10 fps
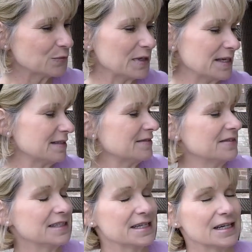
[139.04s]
week's
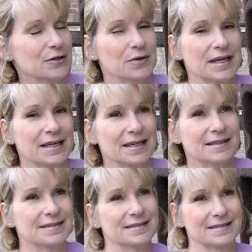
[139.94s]
video
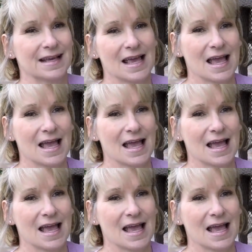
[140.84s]
is